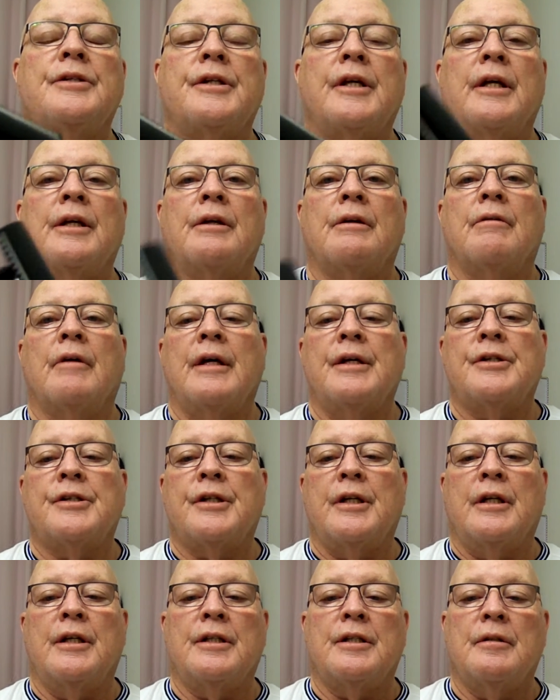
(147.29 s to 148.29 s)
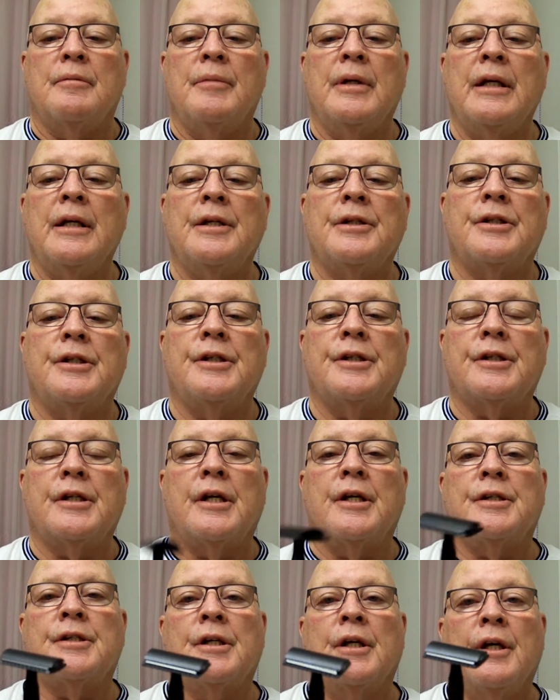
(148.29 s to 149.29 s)
and Grace sent it to me, and she
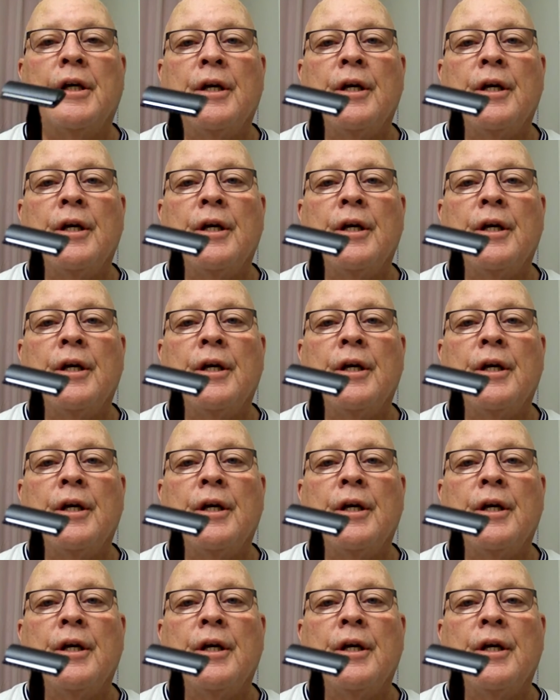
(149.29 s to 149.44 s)
says,